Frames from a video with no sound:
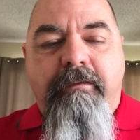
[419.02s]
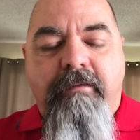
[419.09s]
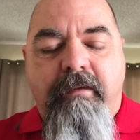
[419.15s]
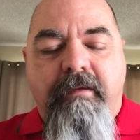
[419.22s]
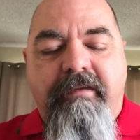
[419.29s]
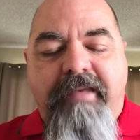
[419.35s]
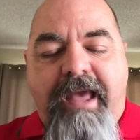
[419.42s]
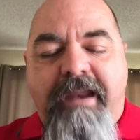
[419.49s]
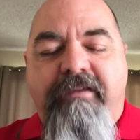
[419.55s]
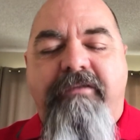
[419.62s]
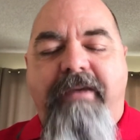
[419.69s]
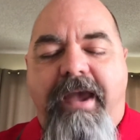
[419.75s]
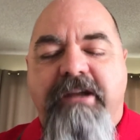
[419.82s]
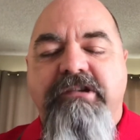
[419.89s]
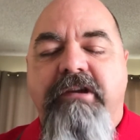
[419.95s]

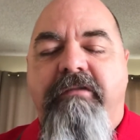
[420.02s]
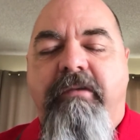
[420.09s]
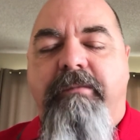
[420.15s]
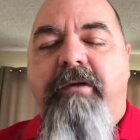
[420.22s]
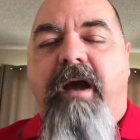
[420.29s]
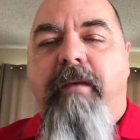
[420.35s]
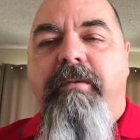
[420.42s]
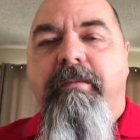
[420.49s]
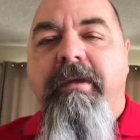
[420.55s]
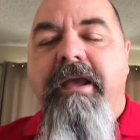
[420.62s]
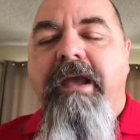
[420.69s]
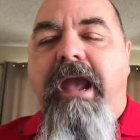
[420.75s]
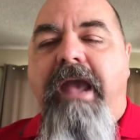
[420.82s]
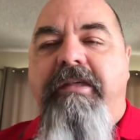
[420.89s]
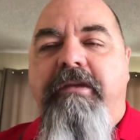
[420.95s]
satisfaction of the problem.
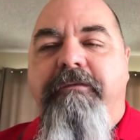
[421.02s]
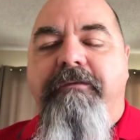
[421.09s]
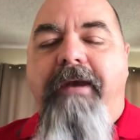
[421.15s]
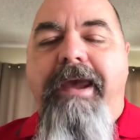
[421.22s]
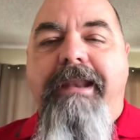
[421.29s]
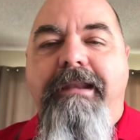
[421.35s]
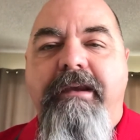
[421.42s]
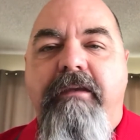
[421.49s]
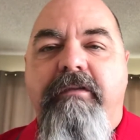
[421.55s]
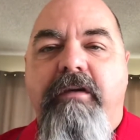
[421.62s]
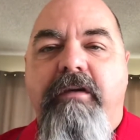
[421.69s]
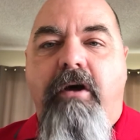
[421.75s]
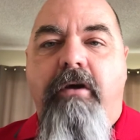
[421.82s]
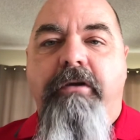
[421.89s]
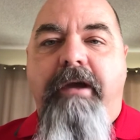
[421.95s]
And then finally is the
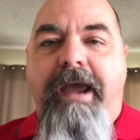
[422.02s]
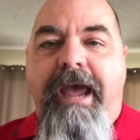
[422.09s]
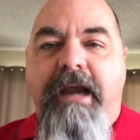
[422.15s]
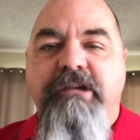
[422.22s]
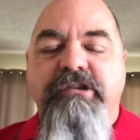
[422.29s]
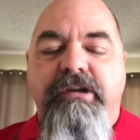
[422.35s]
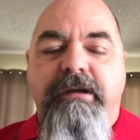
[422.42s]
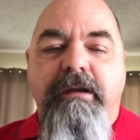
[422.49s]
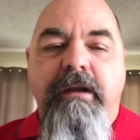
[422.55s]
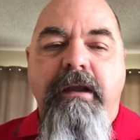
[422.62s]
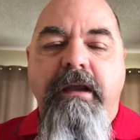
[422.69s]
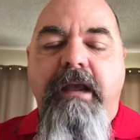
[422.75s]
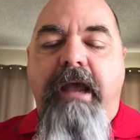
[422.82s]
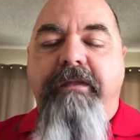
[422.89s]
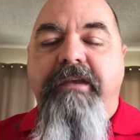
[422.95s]
to action.
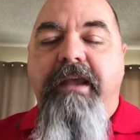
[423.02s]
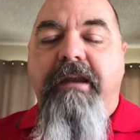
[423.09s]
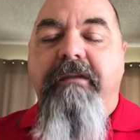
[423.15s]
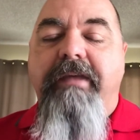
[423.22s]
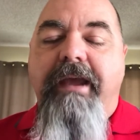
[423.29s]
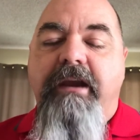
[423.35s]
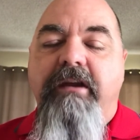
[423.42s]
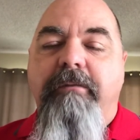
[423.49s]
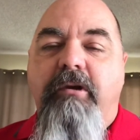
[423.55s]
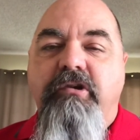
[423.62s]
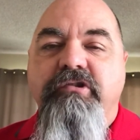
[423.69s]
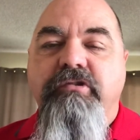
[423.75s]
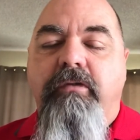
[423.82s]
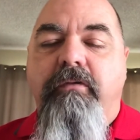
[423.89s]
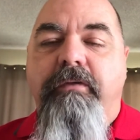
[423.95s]
At the end of that
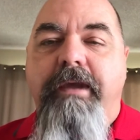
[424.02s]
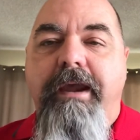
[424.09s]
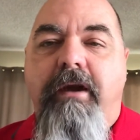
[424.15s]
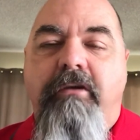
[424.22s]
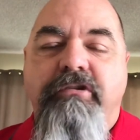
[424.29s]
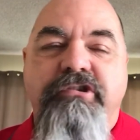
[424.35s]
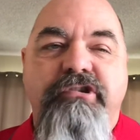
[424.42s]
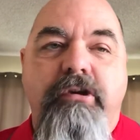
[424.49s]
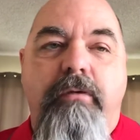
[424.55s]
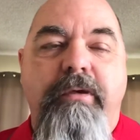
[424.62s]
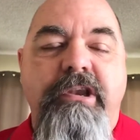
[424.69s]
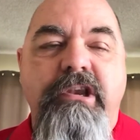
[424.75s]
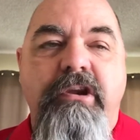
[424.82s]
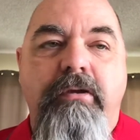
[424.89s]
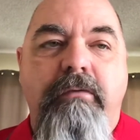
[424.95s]
commercial, they are
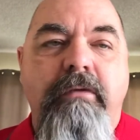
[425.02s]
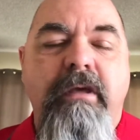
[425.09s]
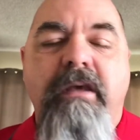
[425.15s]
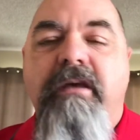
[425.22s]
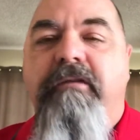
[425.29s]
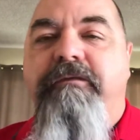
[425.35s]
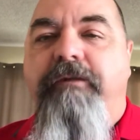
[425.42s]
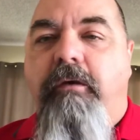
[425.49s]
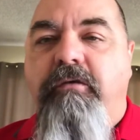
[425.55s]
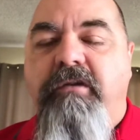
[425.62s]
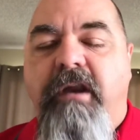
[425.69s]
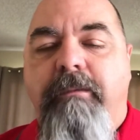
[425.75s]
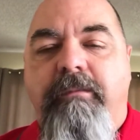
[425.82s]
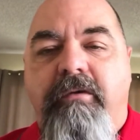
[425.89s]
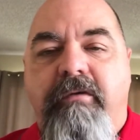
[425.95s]
showing you phone
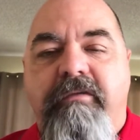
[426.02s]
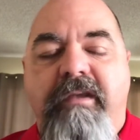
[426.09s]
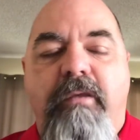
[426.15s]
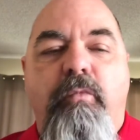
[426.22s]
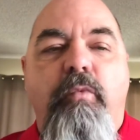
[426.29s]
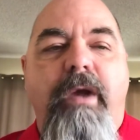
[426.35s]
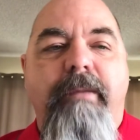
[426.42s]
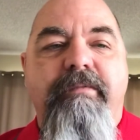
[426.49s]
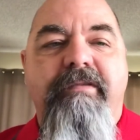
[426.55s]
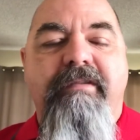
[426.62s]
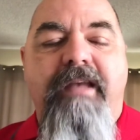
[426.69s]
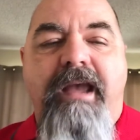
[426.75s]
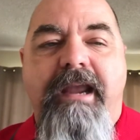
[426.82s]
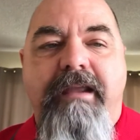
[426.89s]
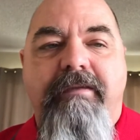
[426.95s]
numbers and
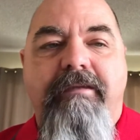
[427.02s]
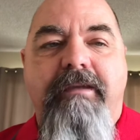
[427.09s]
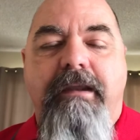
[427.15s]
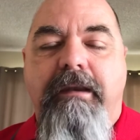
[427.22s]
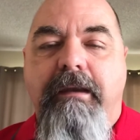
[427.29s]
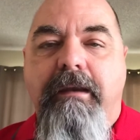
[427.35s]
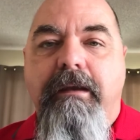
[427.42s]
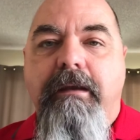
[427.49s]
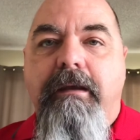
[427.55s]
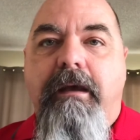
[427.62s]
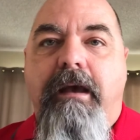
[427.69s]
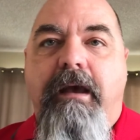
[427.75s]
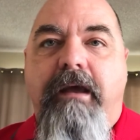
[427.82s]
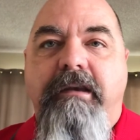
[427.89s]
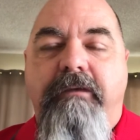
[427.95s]
websites and
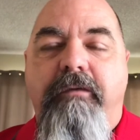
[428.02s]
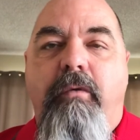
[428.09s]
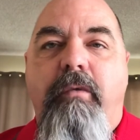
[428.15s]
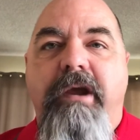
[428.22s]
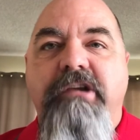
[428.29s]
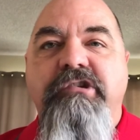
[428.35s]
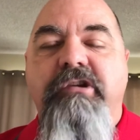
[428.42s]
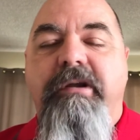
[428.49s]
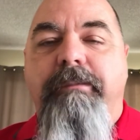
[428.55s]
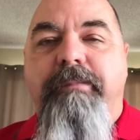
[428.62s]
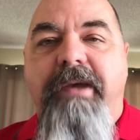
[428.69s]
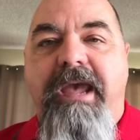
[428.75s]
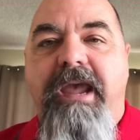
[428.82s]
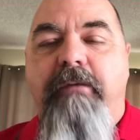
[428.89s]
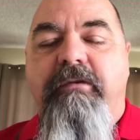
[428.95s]
different ways you can
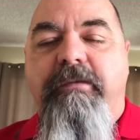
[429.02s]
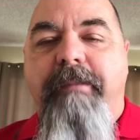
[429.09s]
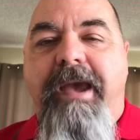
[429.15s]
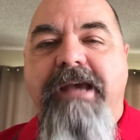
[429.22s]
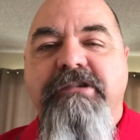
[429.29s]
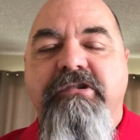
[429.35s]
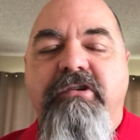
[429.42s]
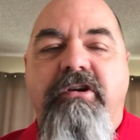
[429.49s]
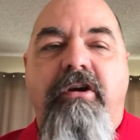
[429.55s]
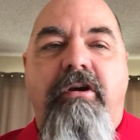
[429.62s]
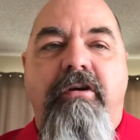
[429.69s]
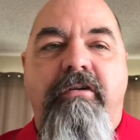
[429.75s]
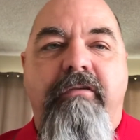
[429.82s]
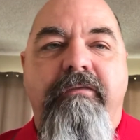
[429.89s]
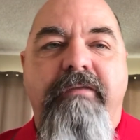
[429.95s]
pay with
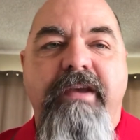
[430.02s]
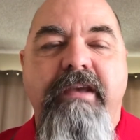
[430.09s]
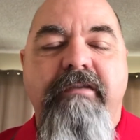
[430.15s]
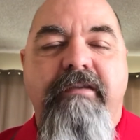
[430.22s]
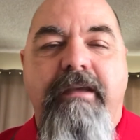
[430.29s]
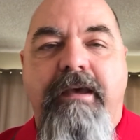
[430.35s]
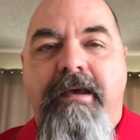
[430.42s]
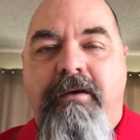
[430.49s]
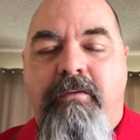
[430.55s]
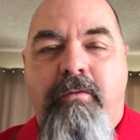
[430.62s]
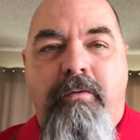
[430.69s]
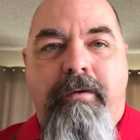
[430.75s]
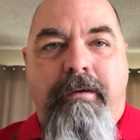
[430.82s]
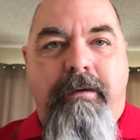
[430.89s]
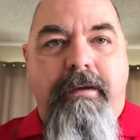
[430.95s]
MasterCard or Visa or